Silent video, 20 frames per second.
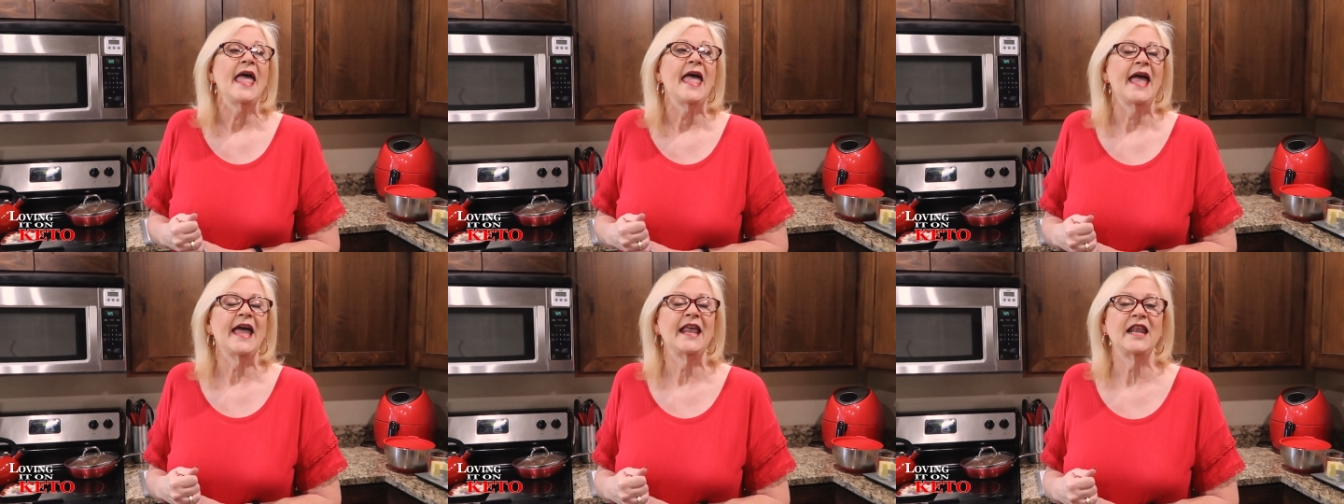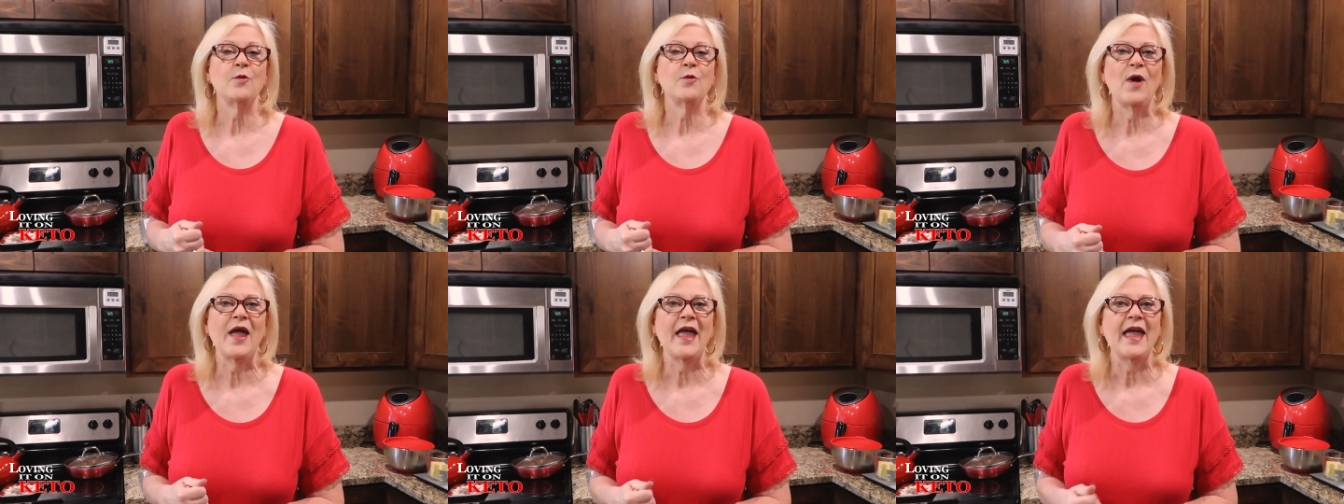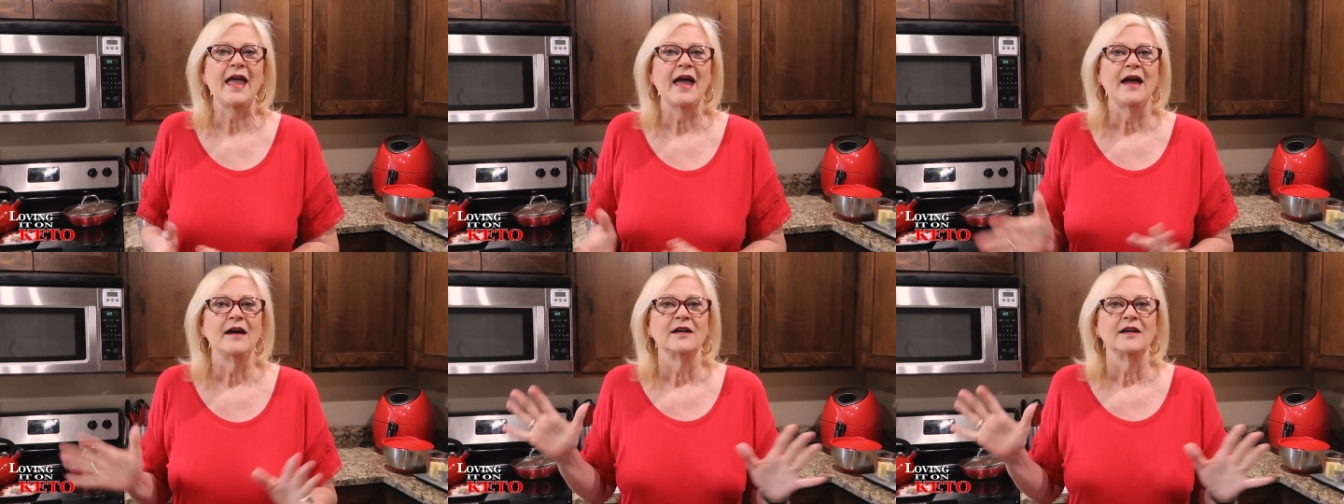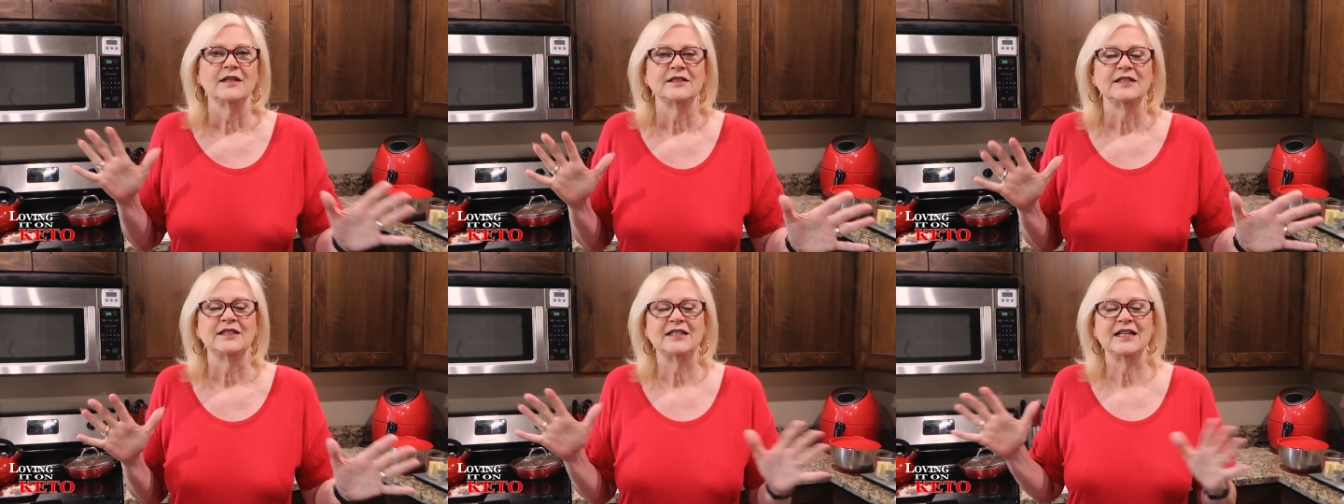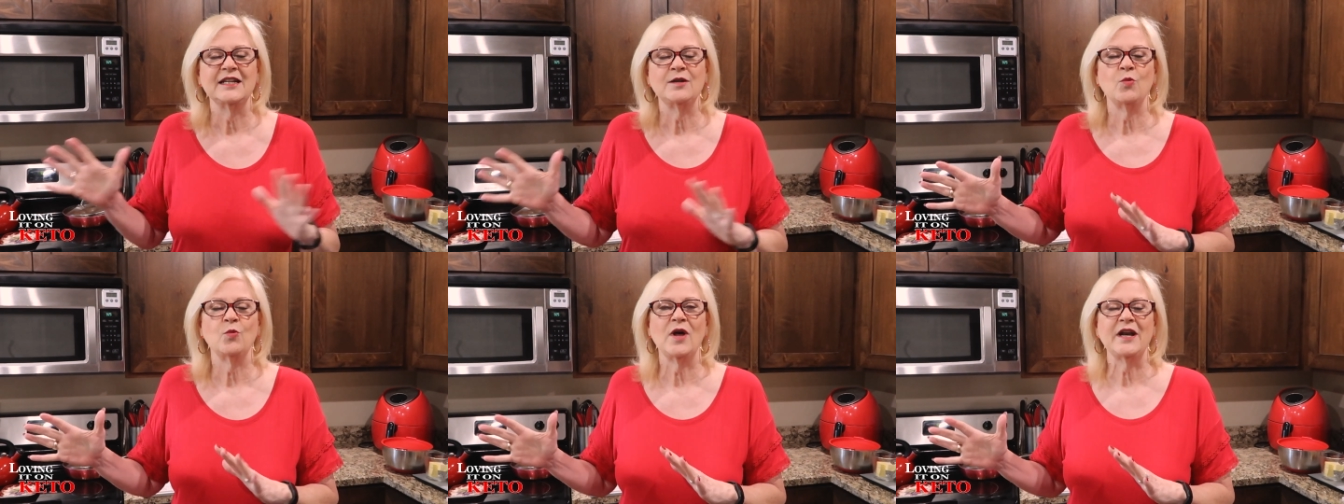Anyway,
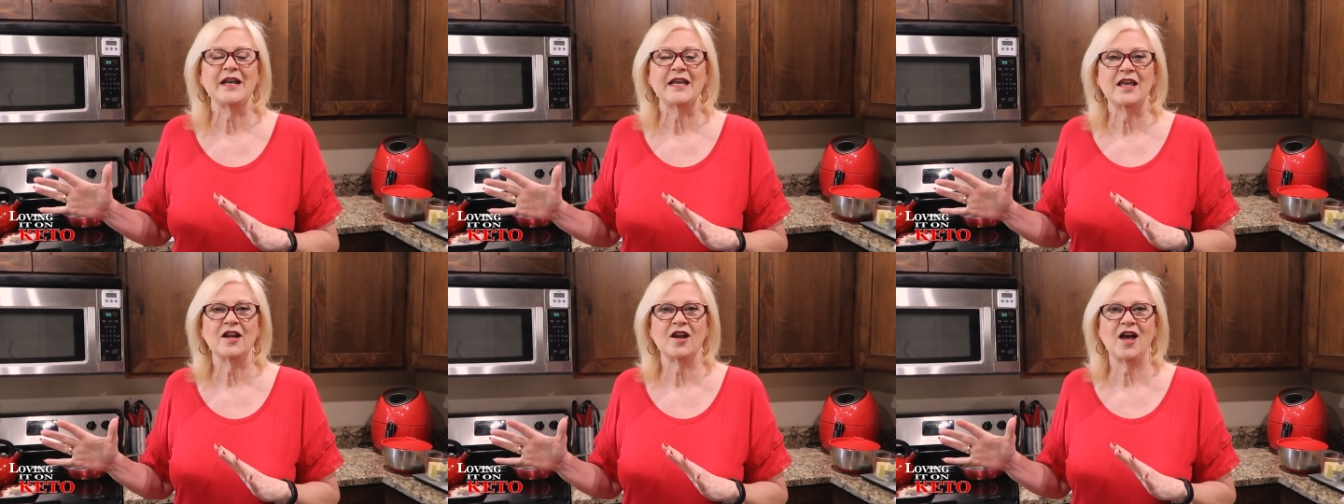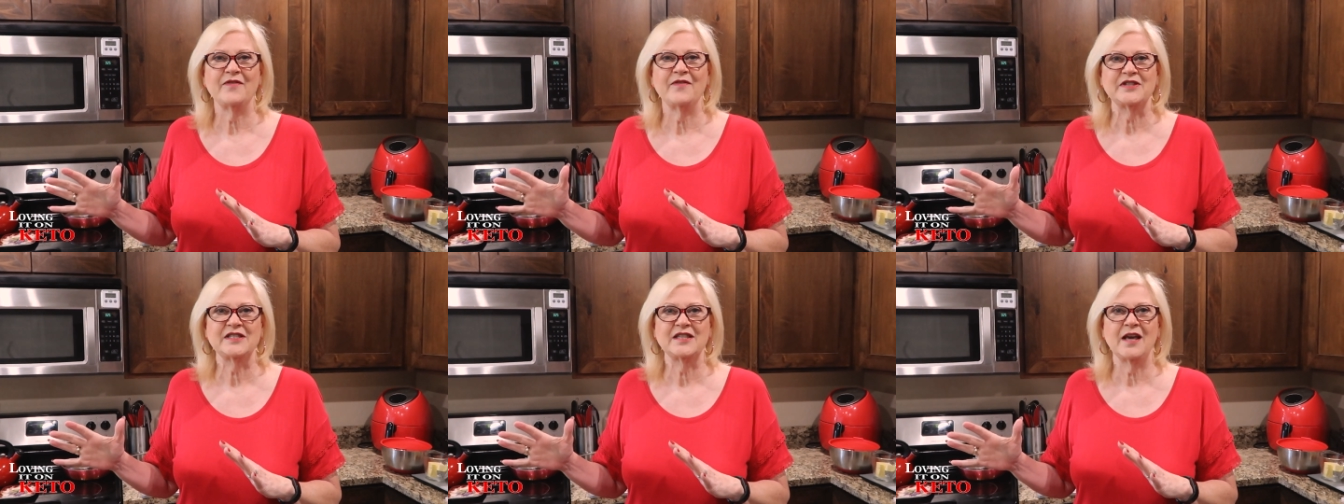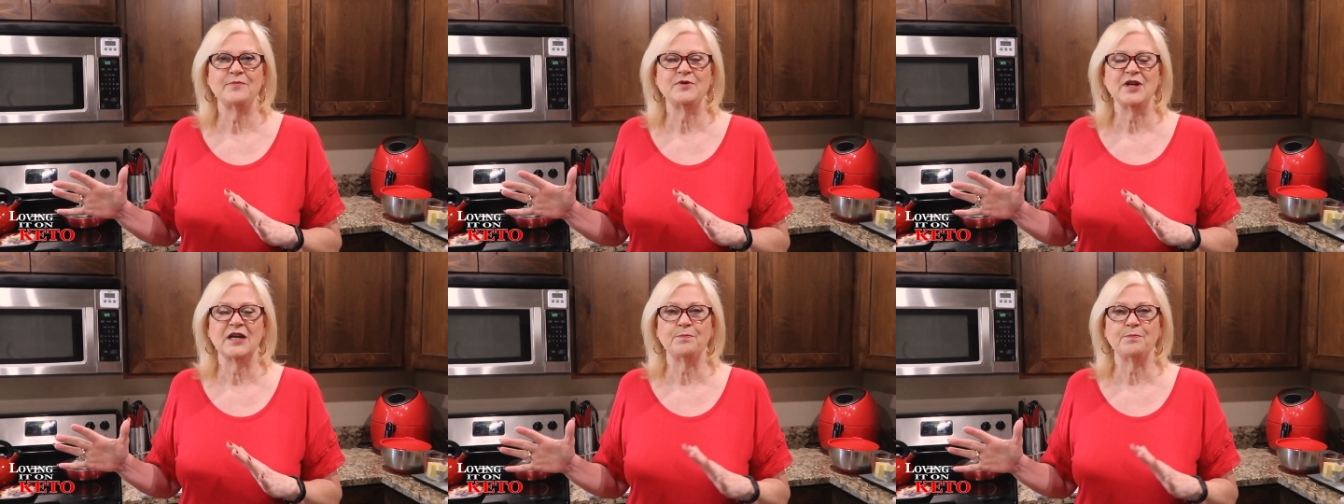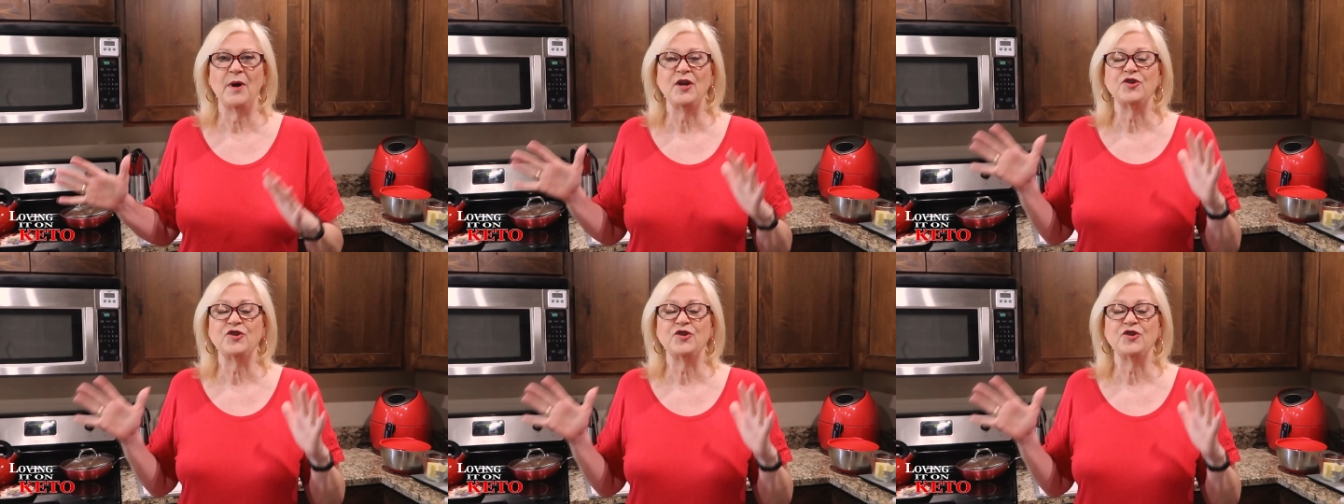didn't wanna get off subject,